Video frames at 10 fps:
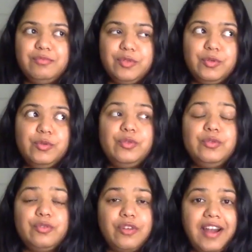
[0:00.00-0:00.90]

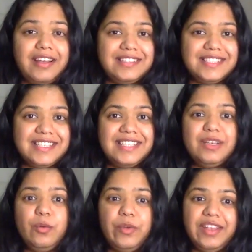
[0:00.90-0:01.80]
Moon,
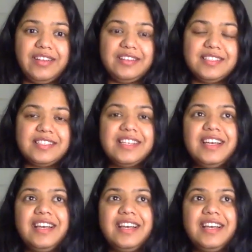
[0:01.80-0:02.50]
Rising, Venus.